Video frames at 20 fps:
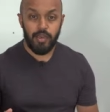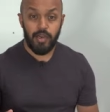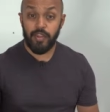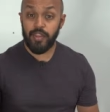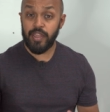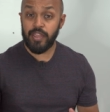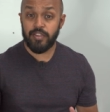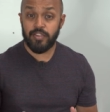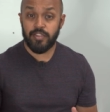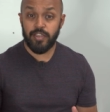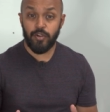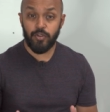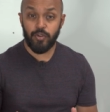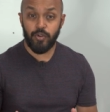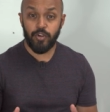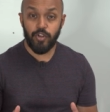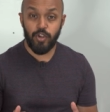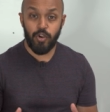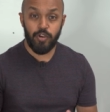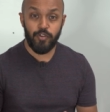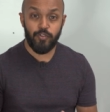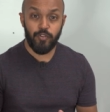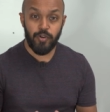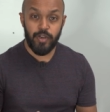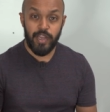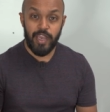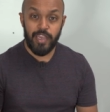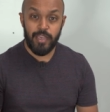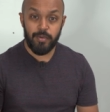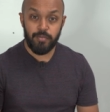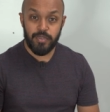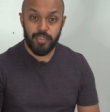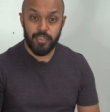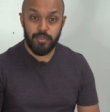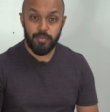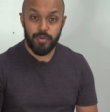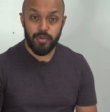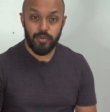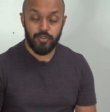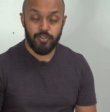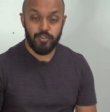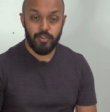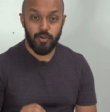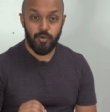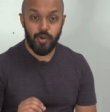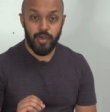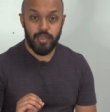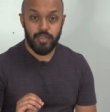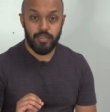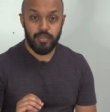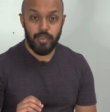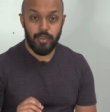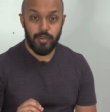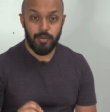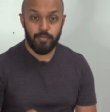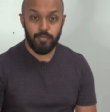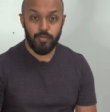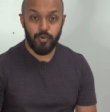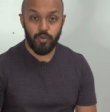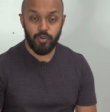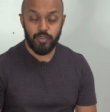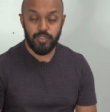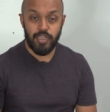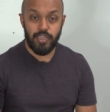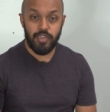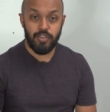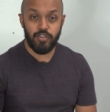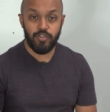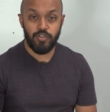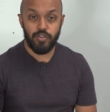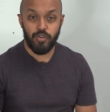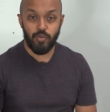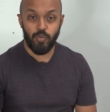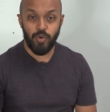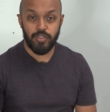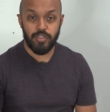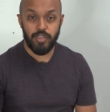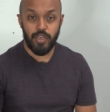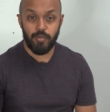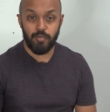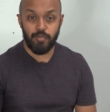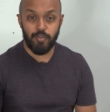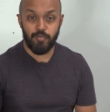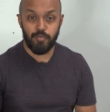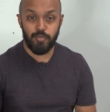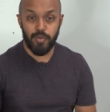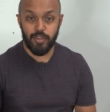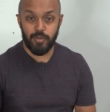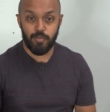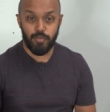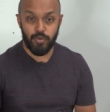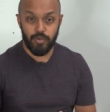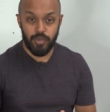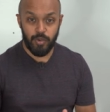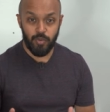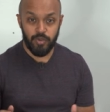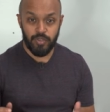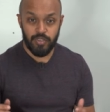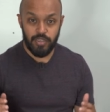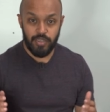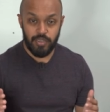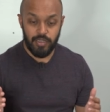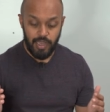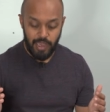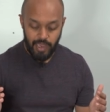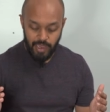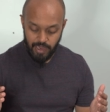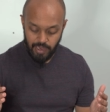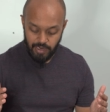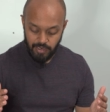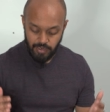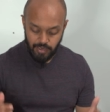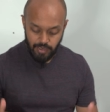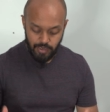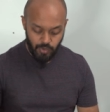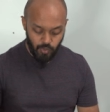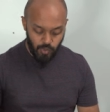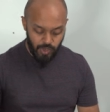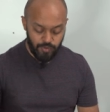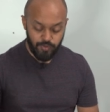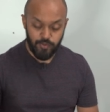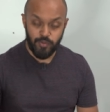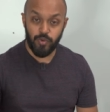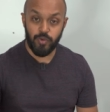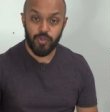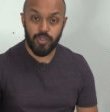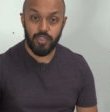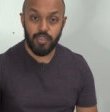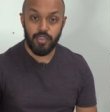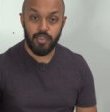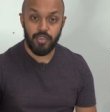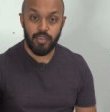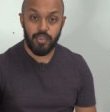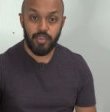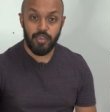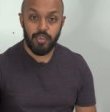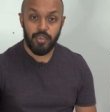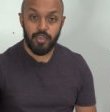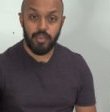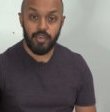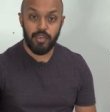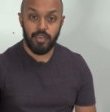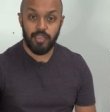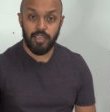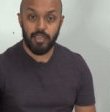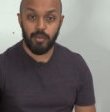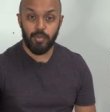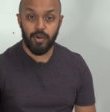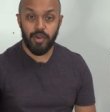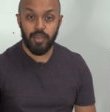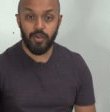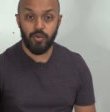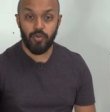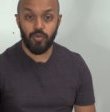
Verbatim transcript: I then settled on going for an AMD build, so I um, looked into what type of motherboard I wanted and uh, went for the uh, Gigabyte